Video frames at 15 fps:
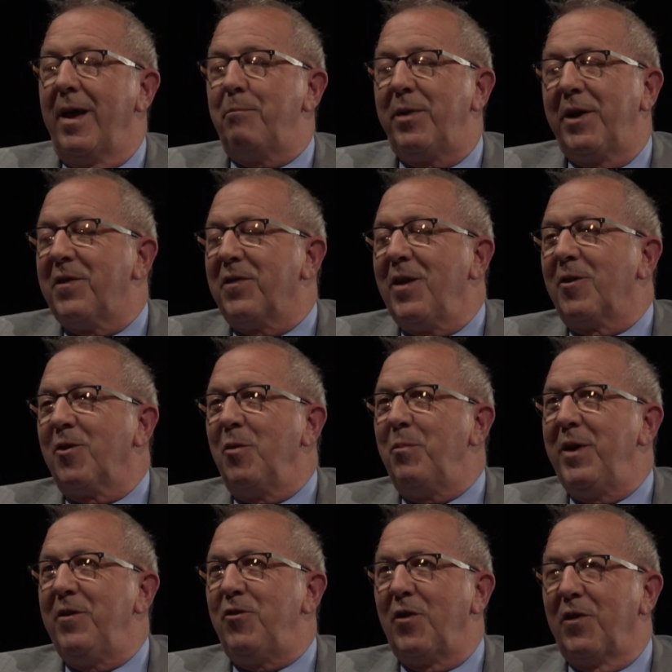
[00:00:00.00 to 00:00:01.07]
But it's not going to
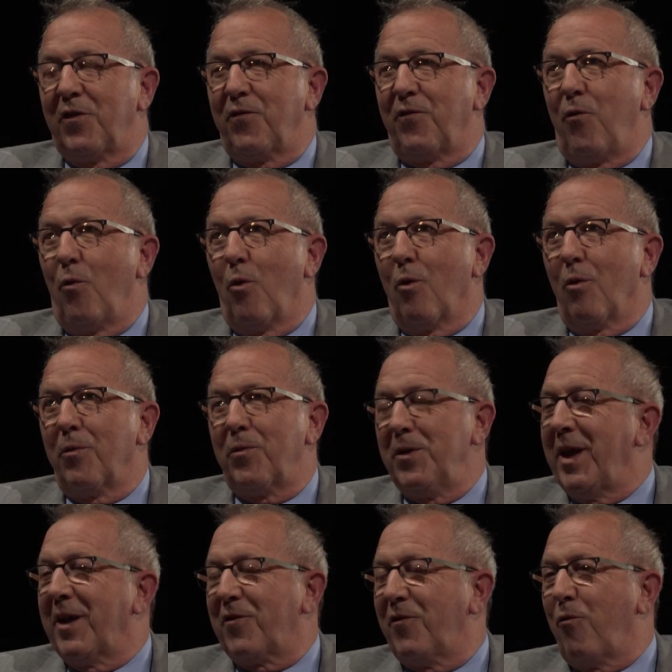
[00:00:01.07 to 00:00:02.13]
be just for the
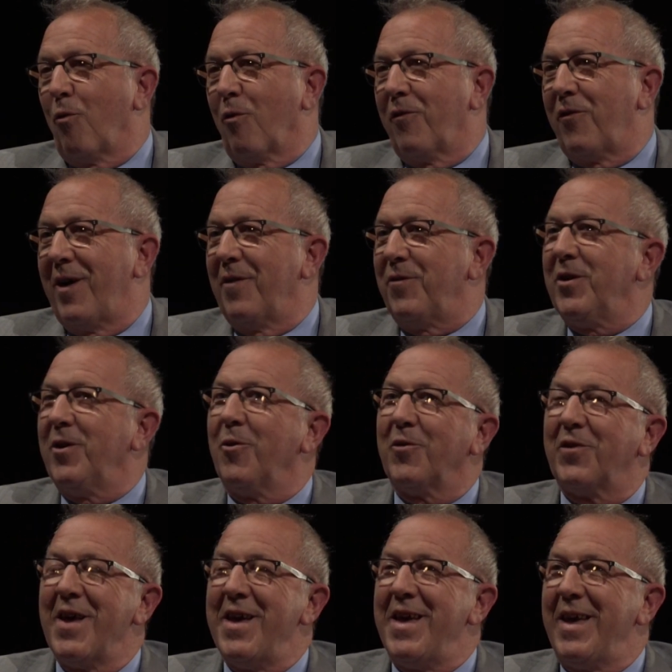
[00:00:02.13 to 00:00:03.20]
next 4 or 5
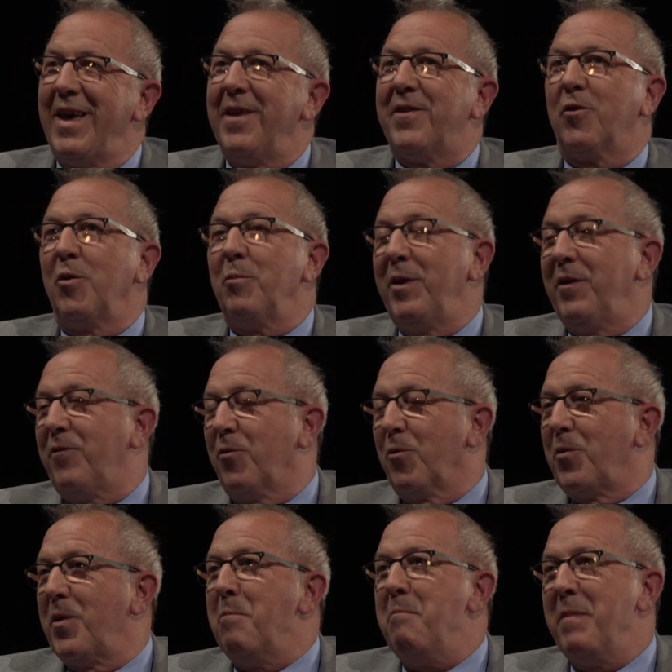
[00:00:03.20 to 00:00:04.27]
years. It's going to be for
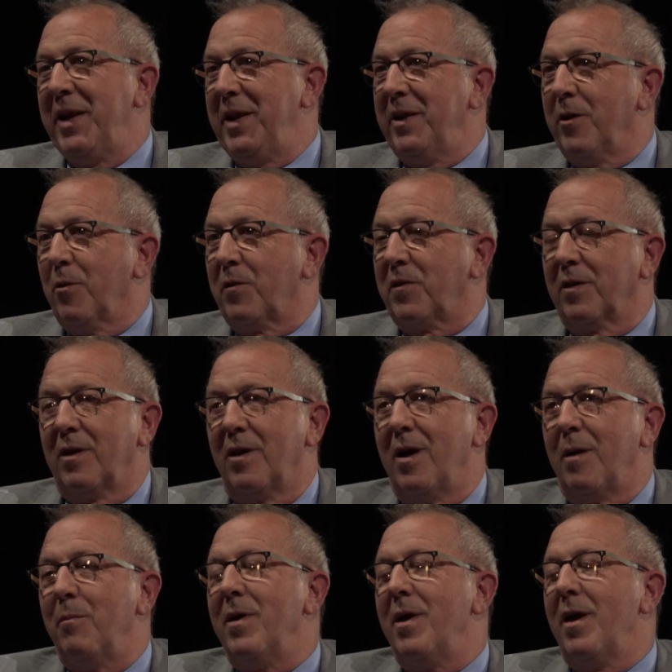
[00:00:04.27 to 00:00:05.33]
the many years to
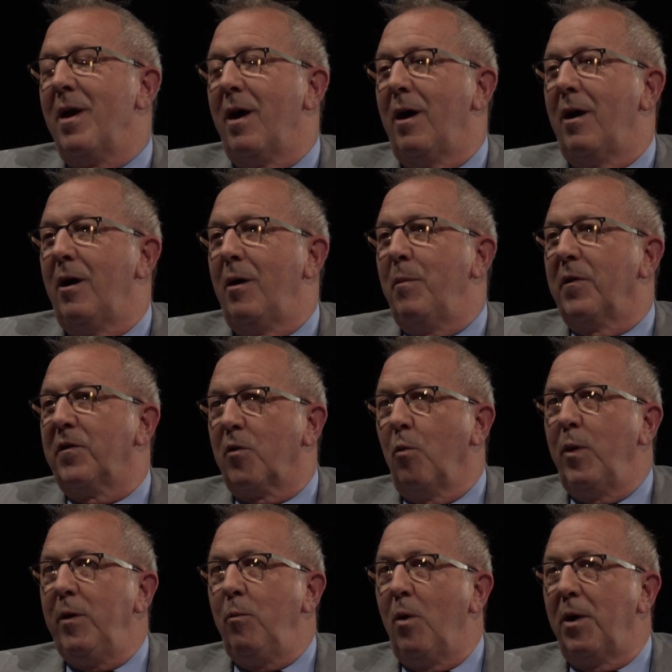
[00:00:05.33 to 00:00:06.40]
come. So
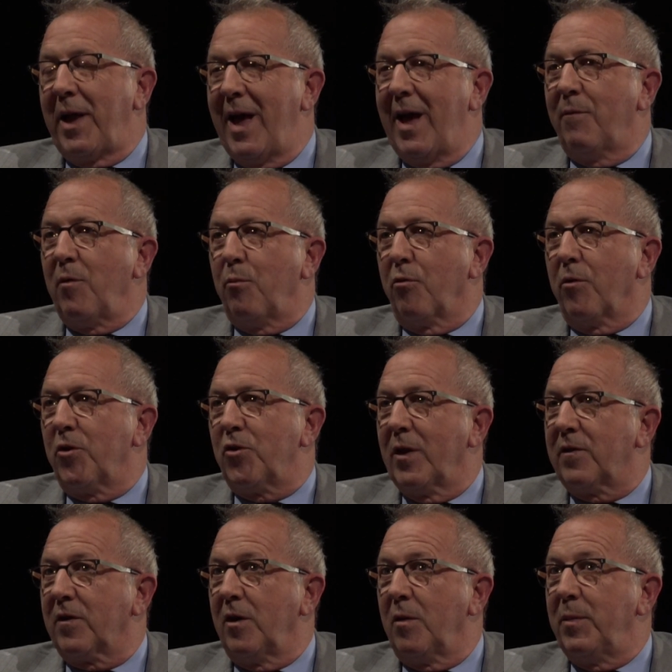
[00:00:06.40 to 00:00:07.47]
we want to have a bridge
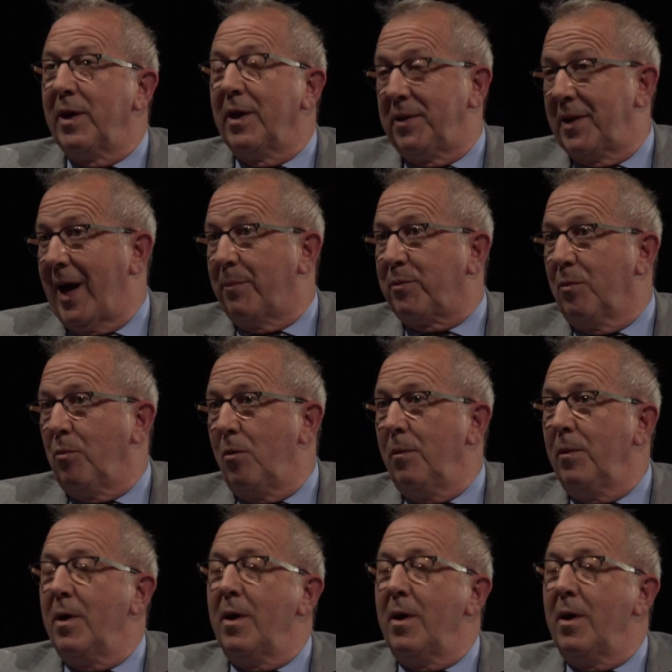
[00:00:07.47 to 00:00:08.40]
that's going to be adaptable,